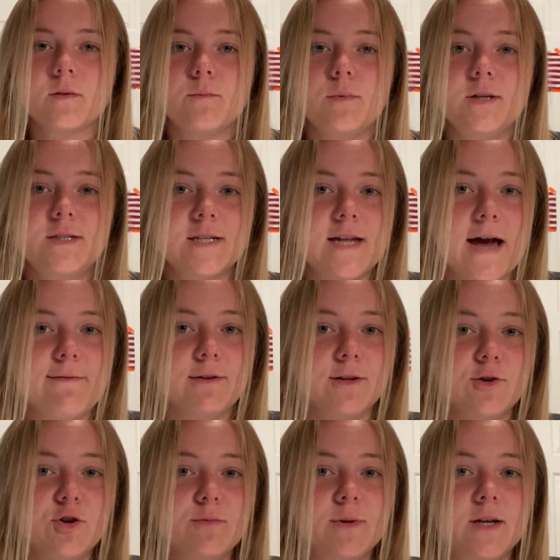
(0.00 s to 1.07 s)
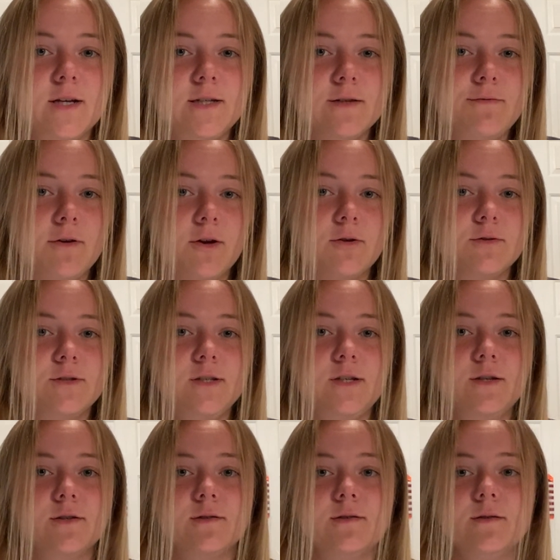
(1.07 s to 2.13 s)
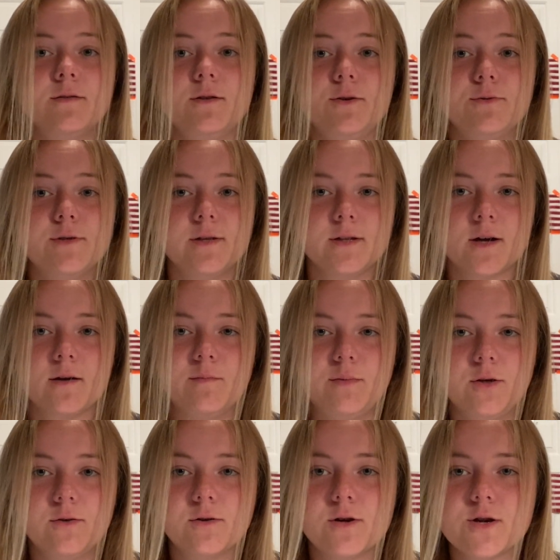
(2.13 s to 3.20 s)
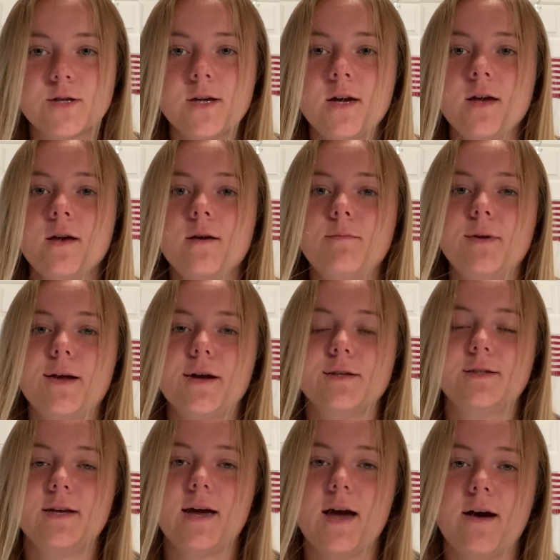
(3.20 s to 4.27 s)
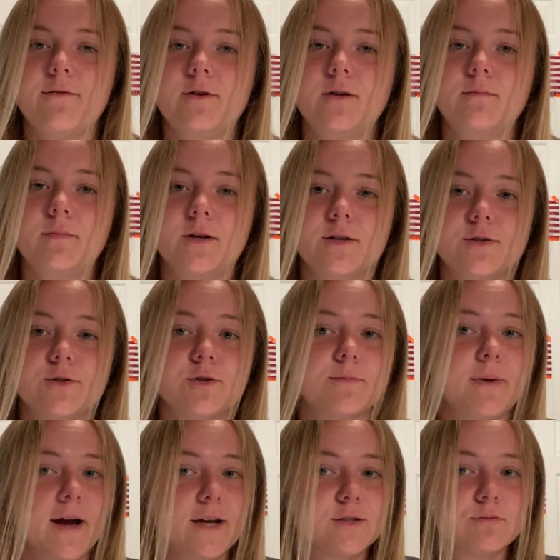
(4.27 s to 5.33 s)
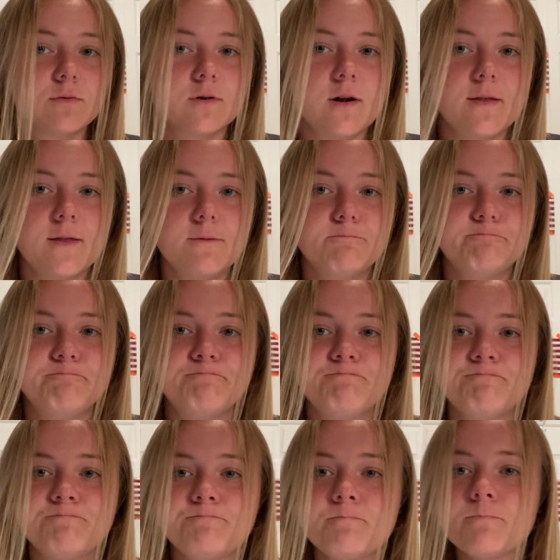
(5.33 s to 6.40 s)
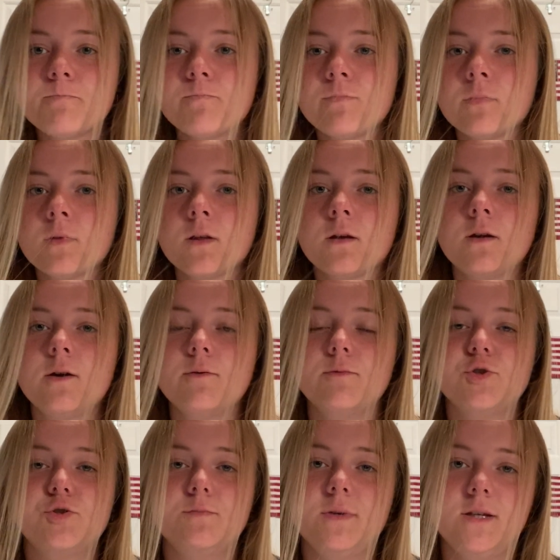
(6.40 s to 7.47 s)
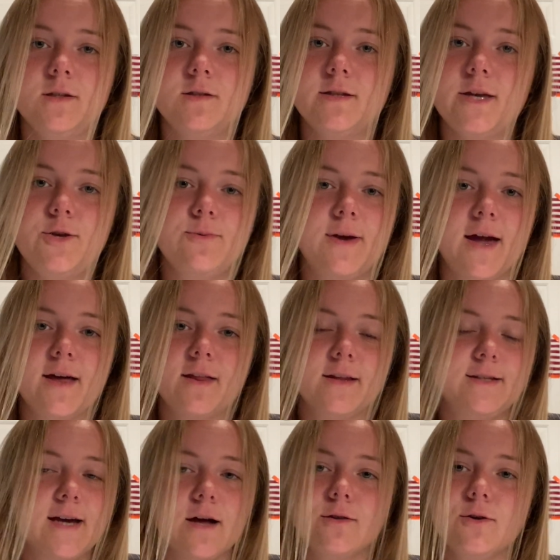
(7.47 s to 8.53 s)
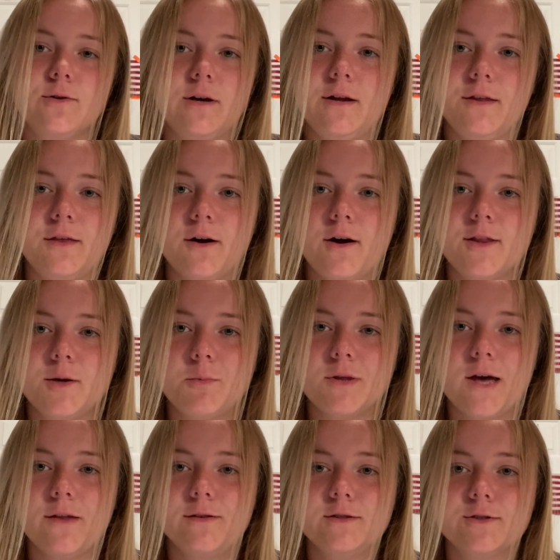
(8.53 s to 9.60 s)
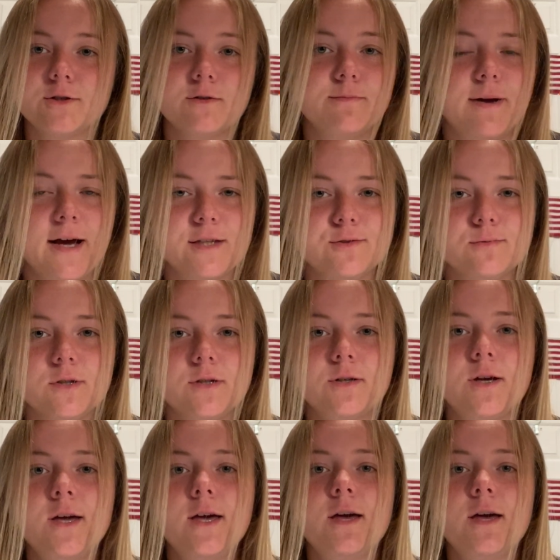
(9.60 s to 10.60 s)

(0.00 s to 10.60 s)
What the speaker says: We did have a little bit of difficulties using the computers because they have an administer password on them, which means that you can't download anything on them without this certain password.